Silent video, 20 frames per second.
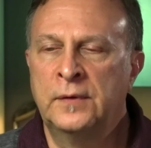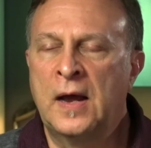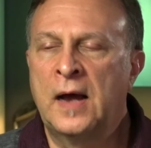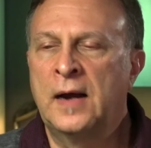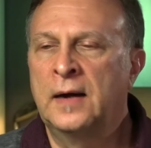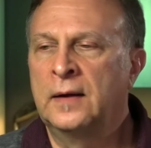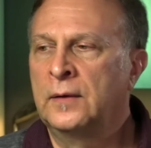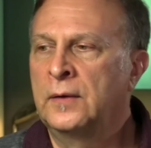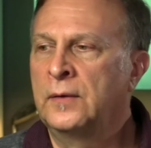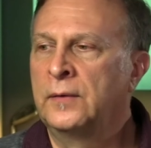
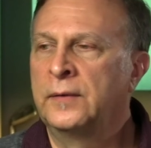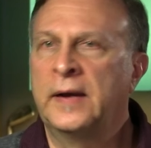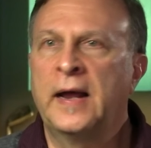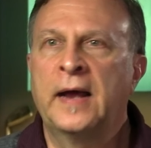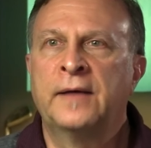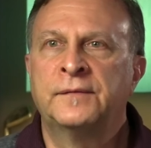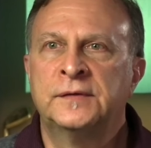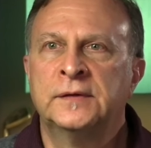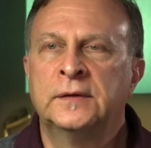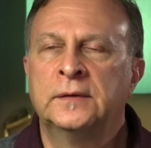not going to
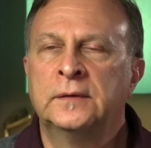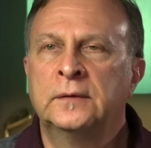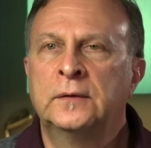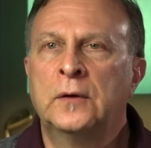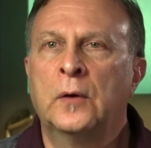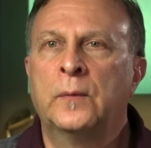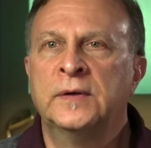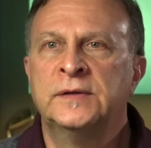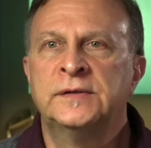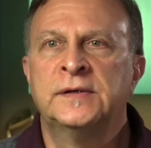have to
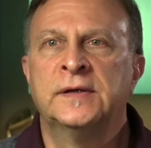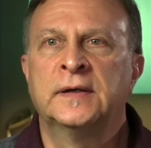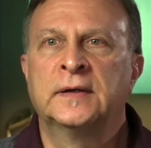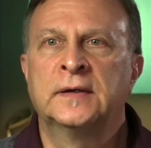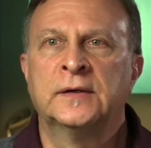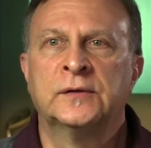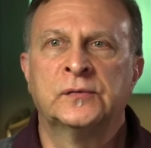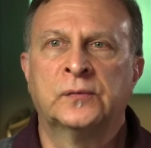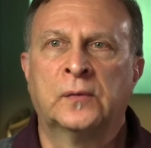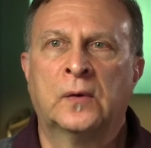go into the
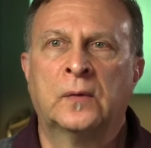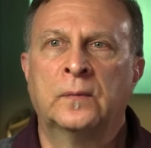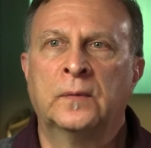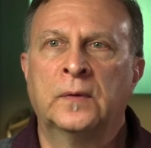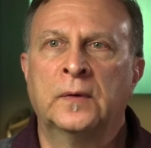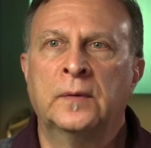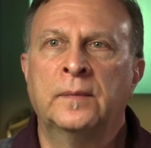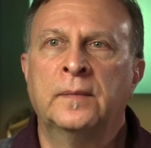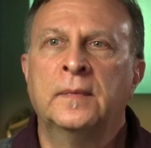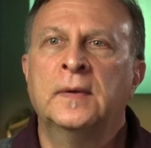control
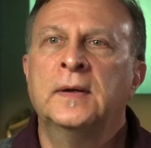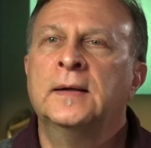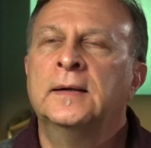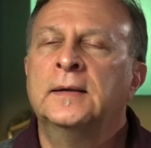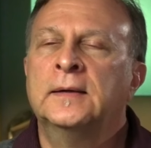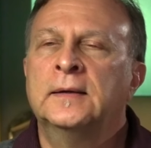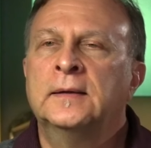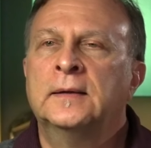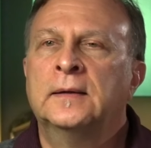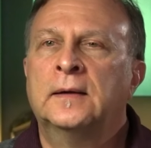room
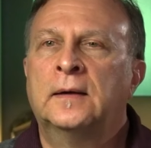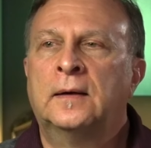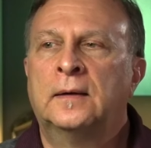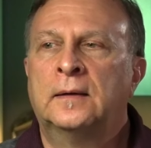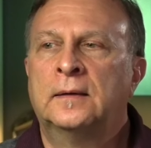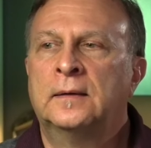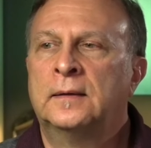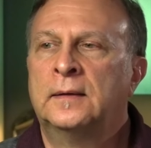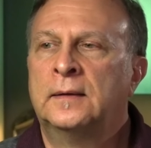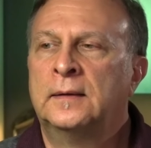
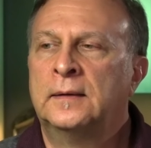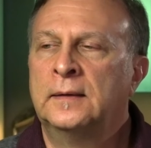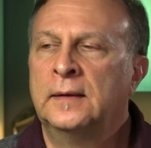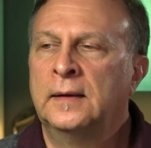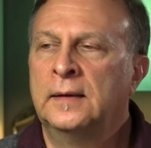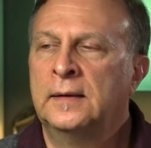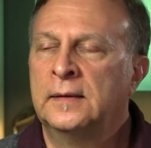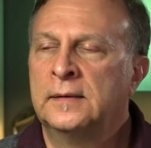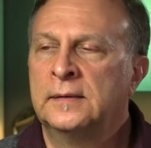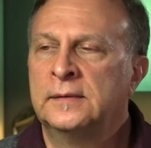
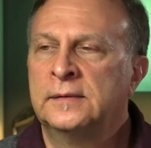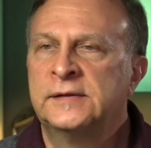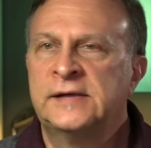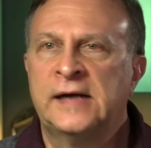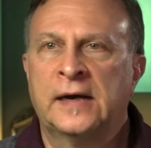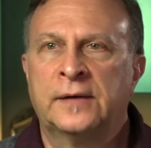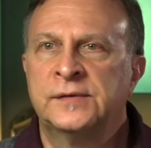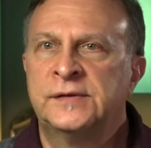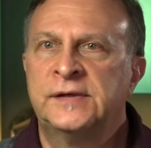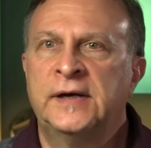in the
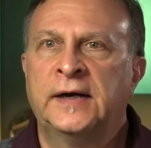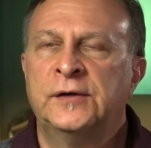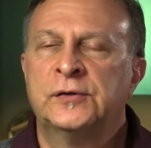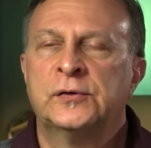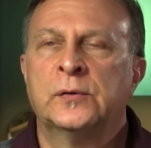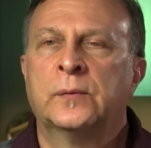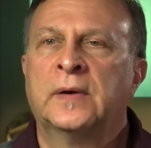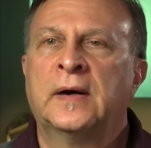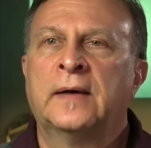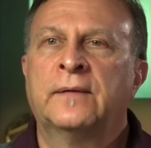
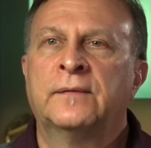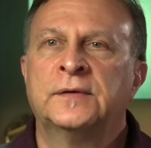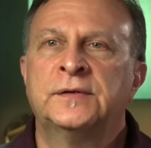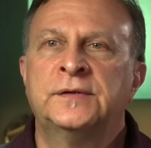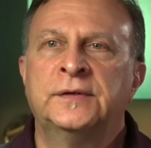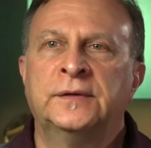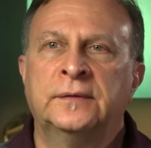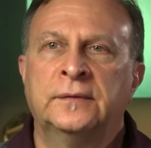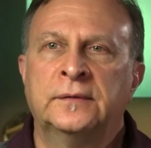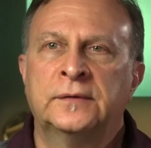soundstage or whatever
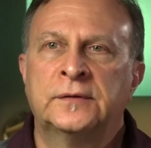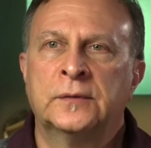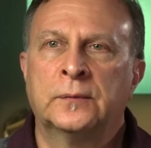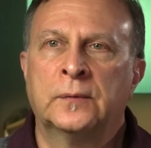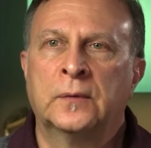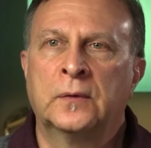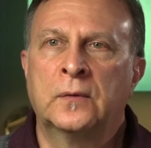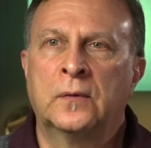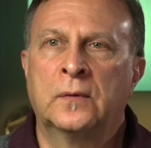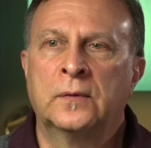to
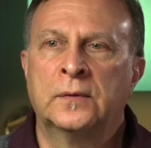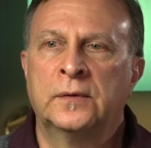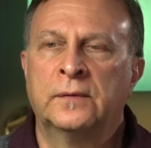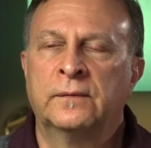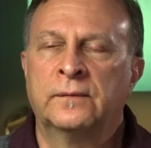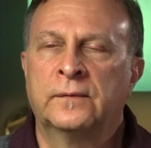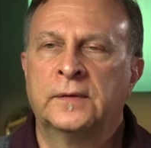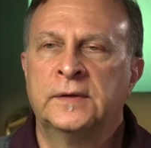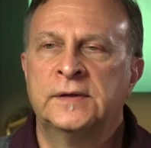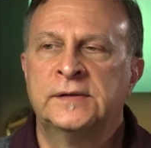record
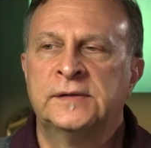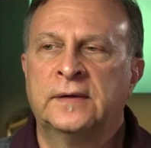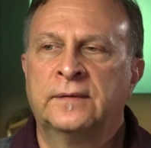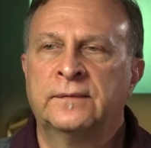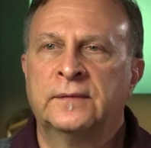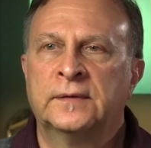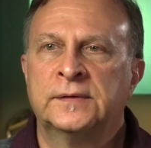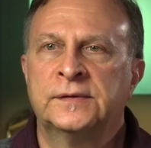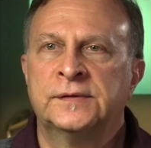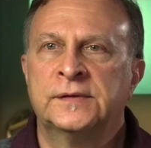your
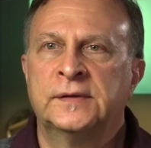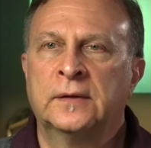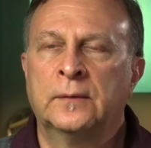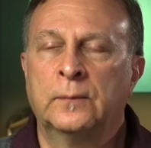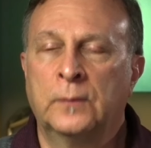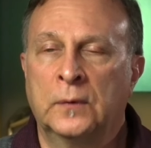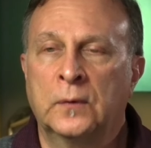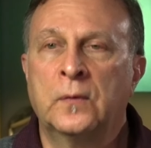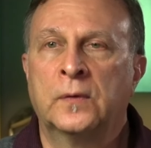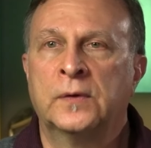voiceovers or
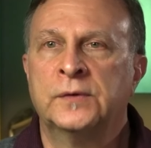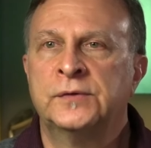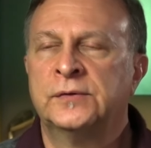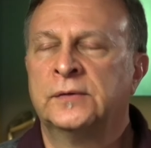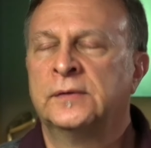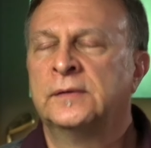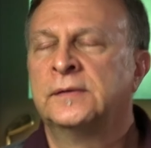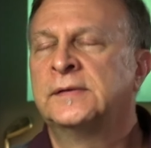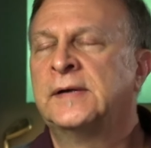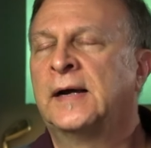record
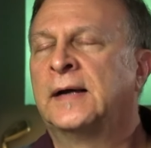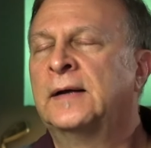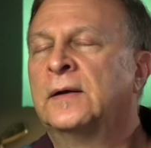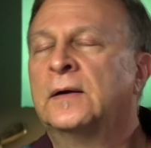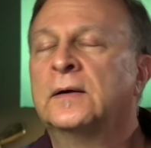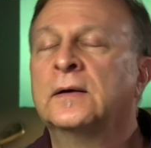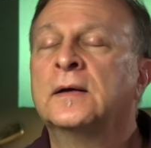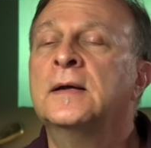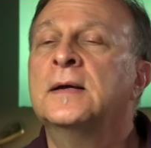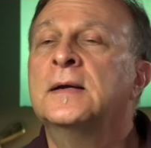your
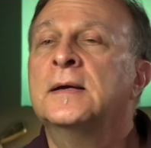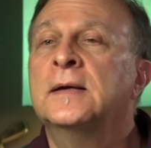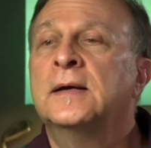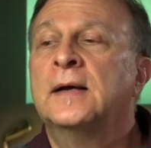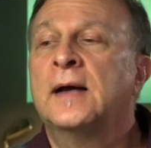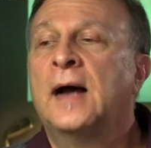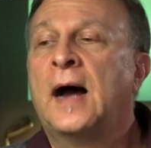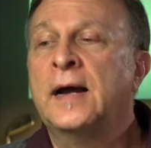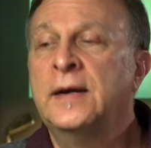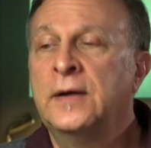dialogue.
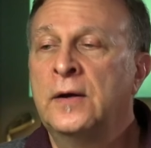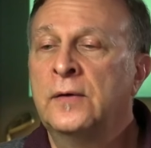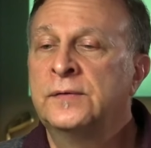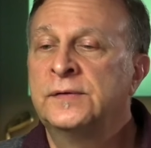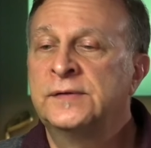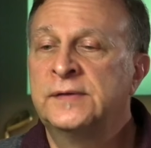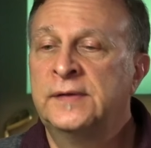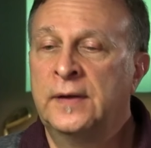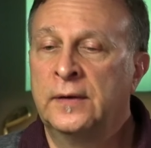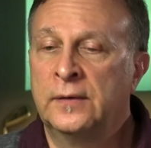I know
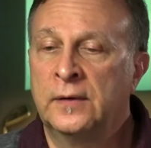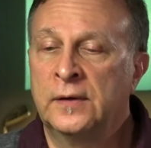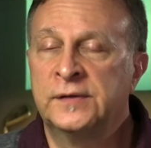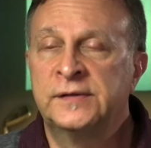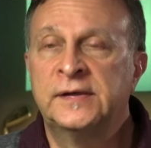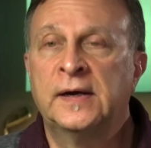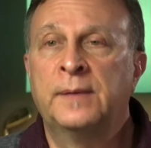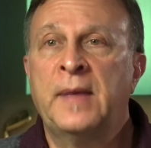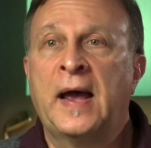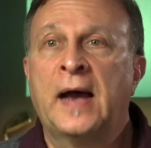there are
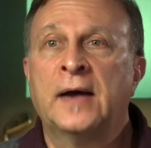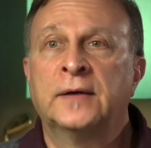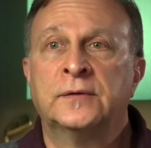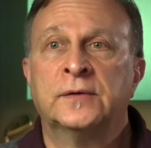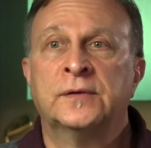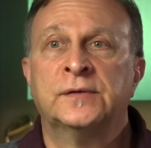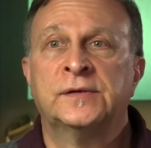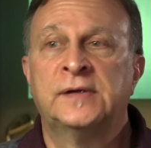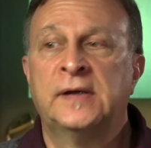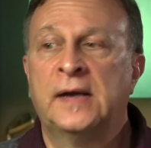some
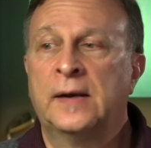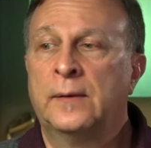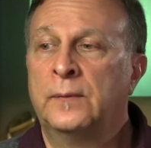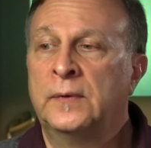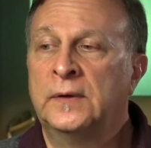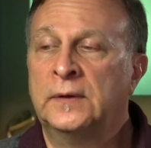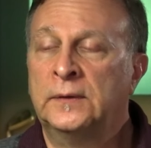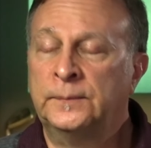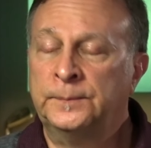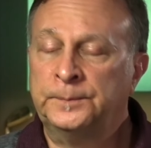actors that
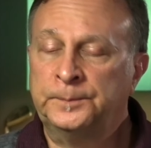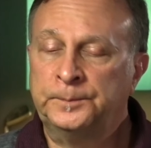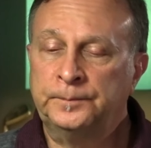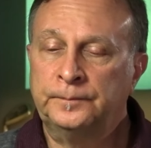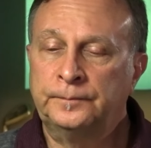will